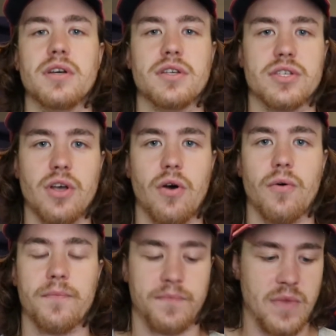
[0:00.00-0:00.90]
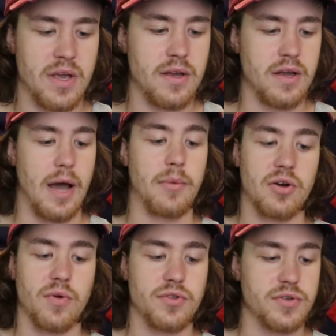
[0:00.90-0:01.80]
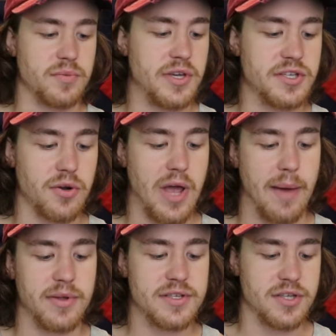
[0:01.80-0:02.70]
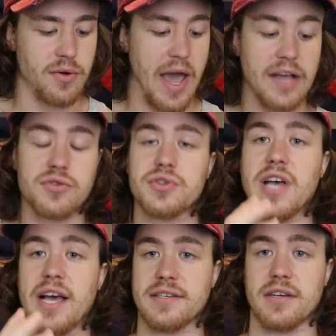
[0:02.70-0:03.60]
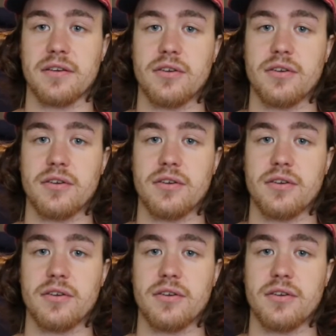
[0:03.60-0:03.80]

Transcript: So I'm going to run through some keystone habits. So exercising.